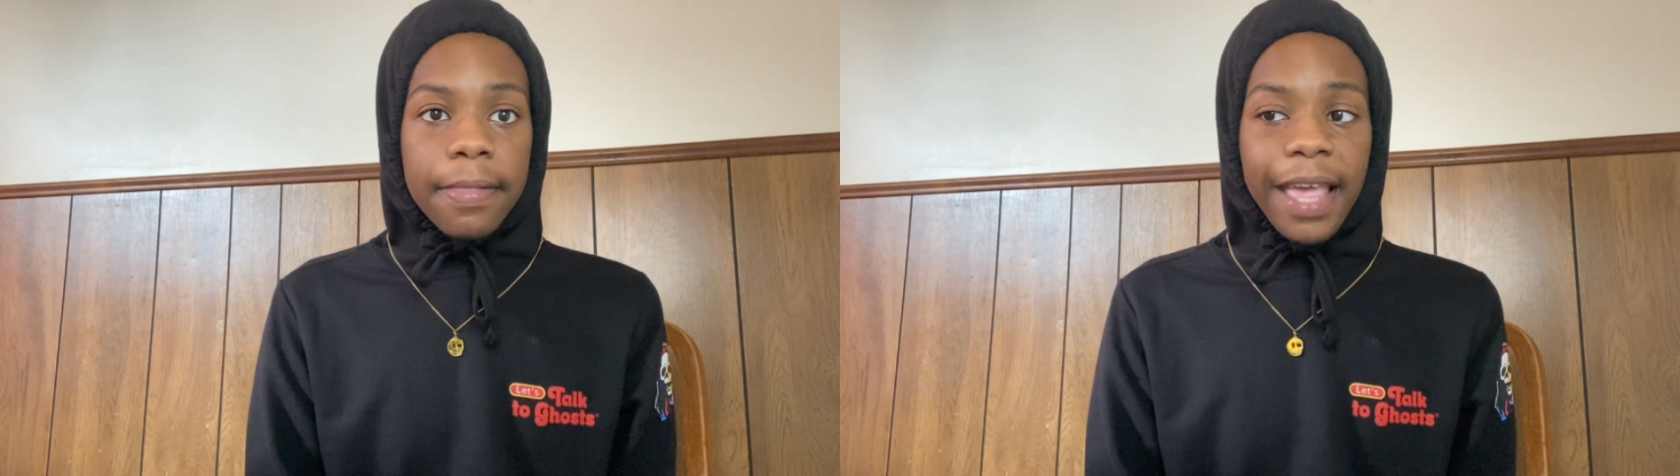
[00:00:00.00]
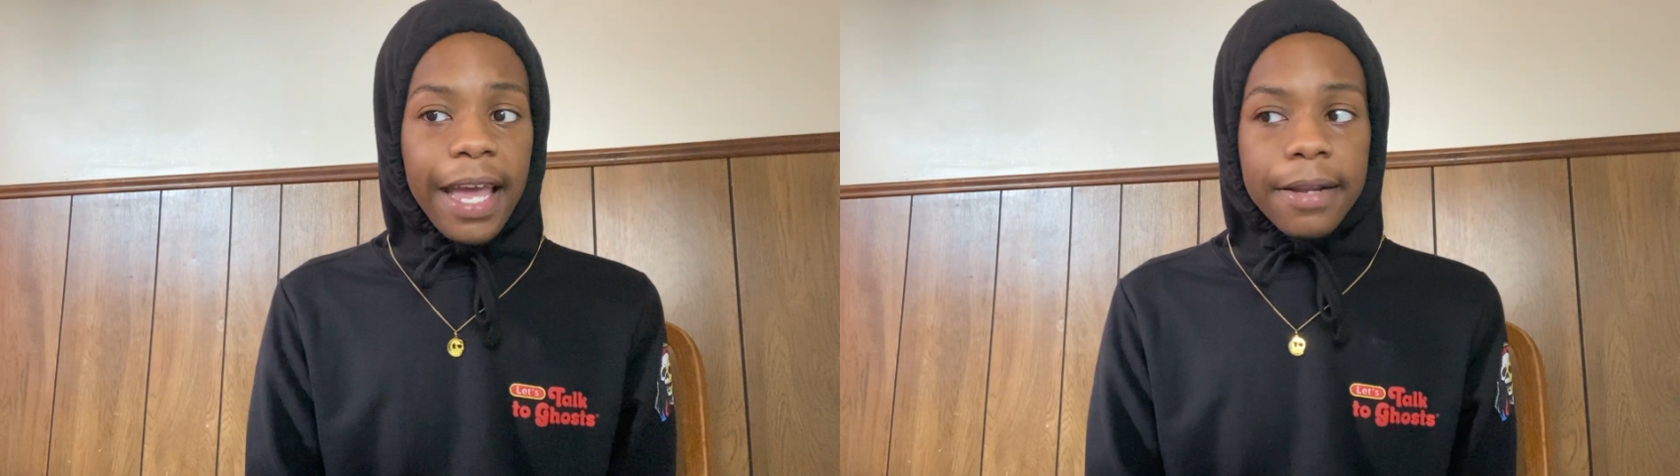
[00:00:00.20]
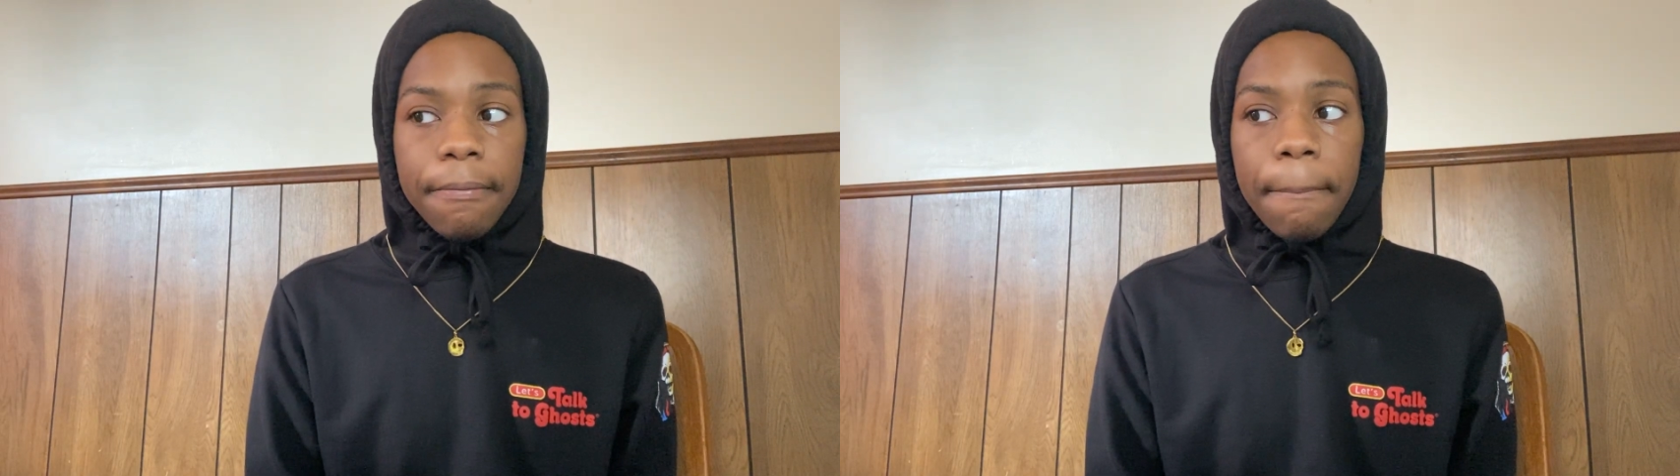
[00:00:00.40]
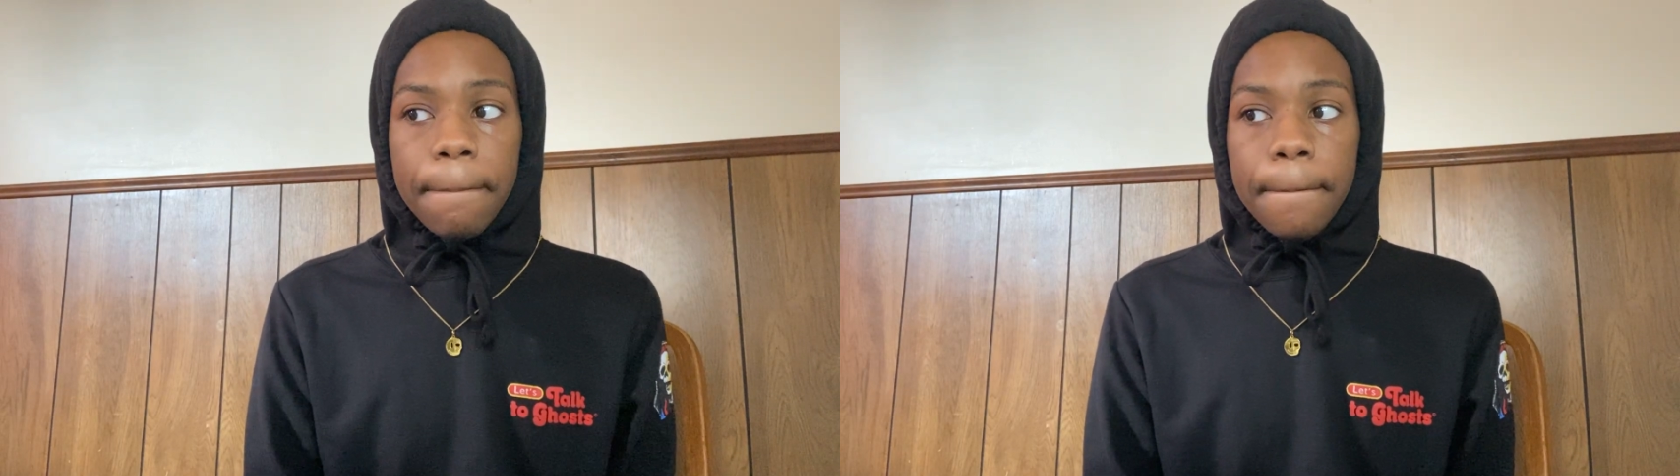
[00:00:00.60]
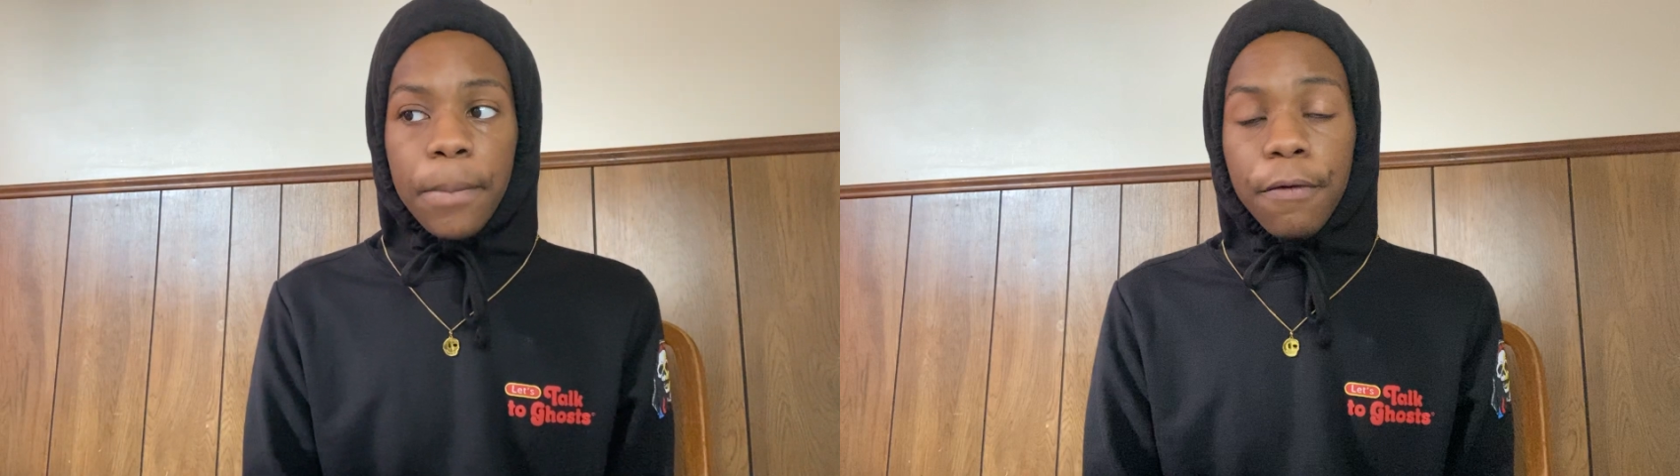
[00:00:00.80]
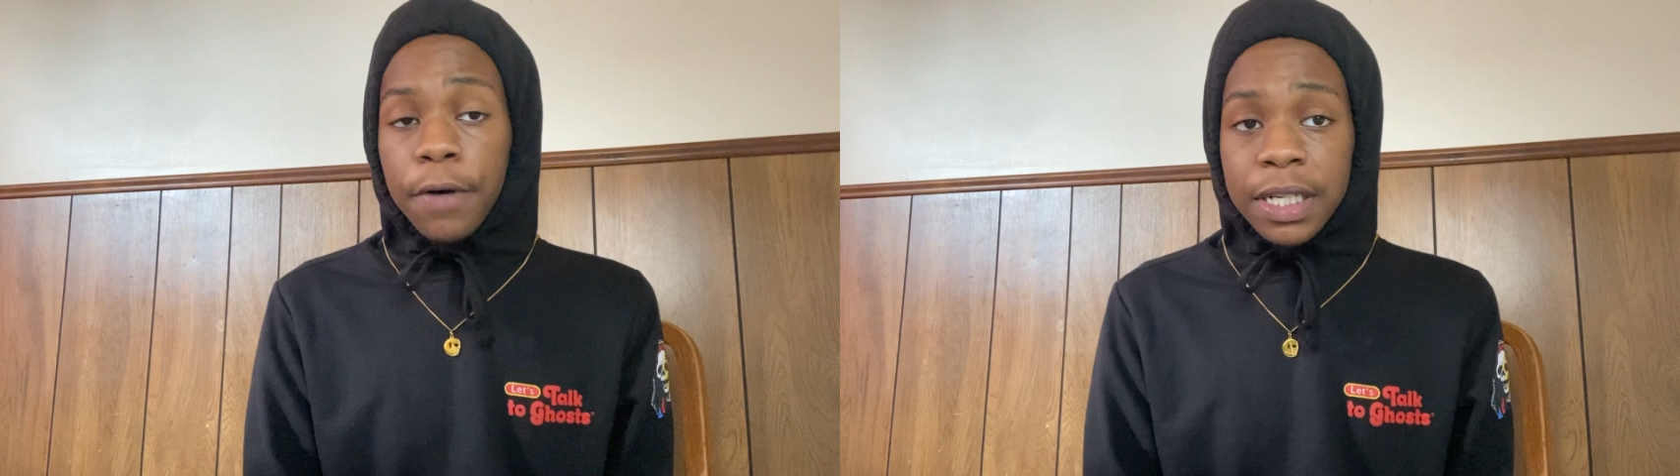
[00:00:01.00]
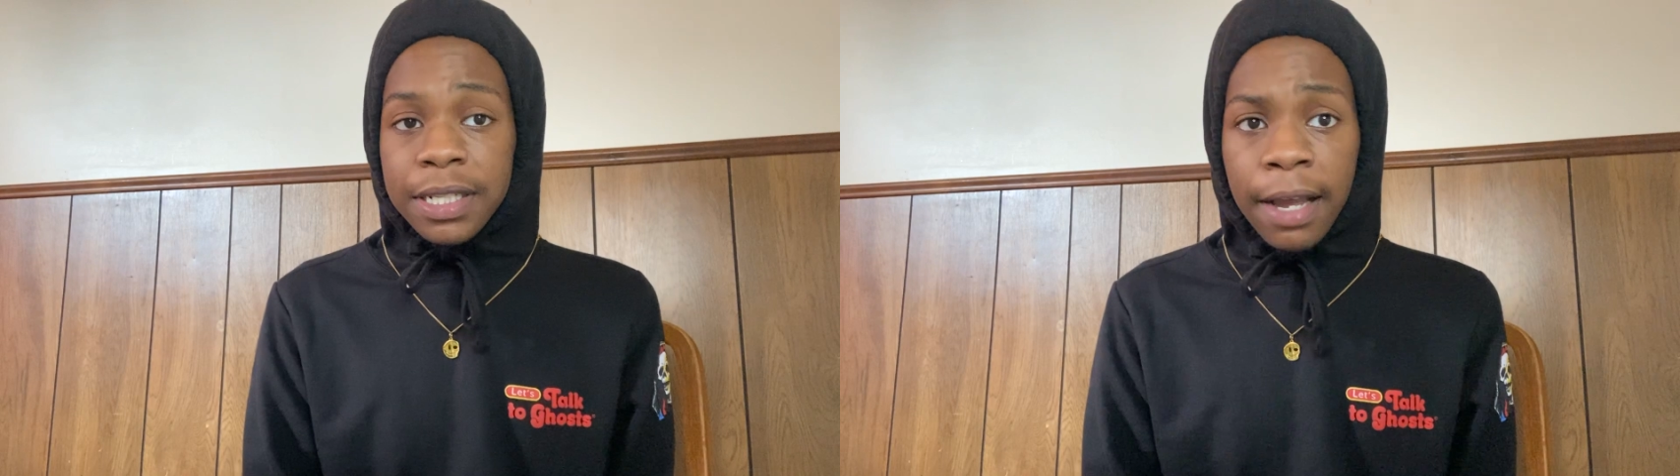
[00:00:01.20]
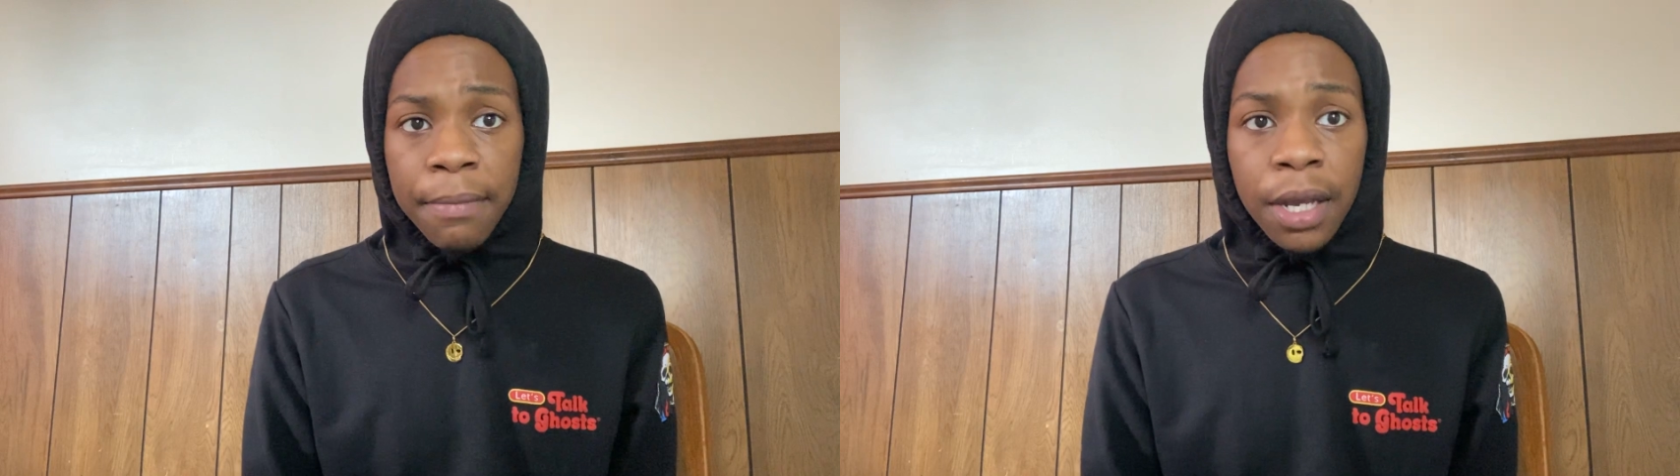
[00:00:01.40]
that motherfuckers
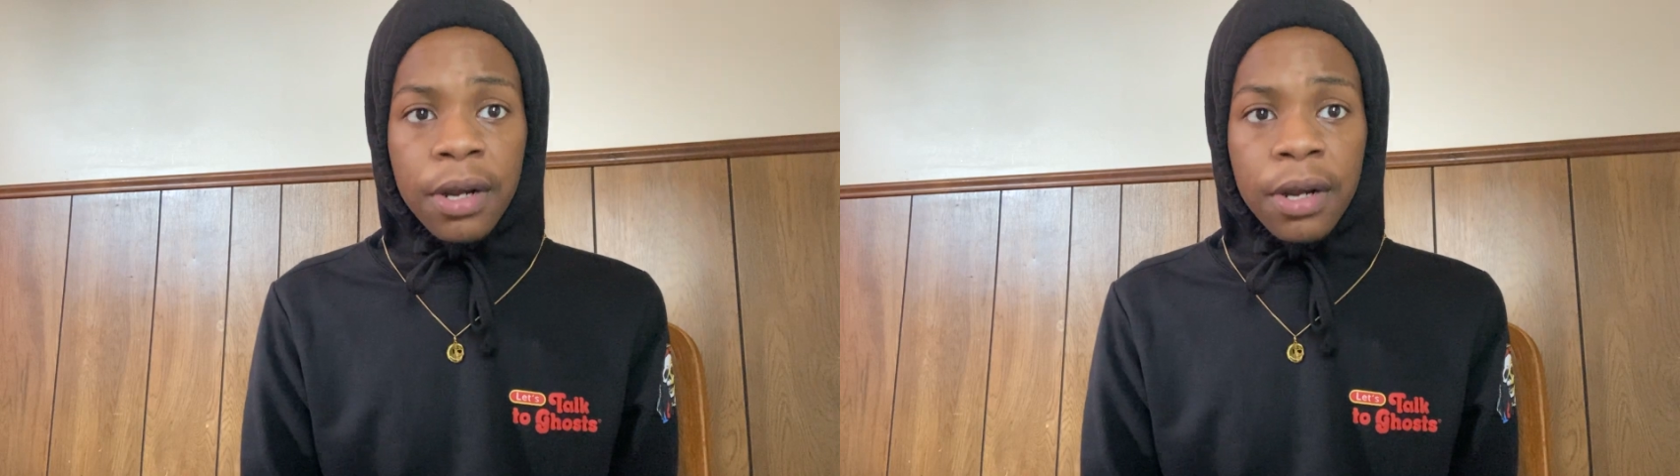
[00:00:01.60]
like me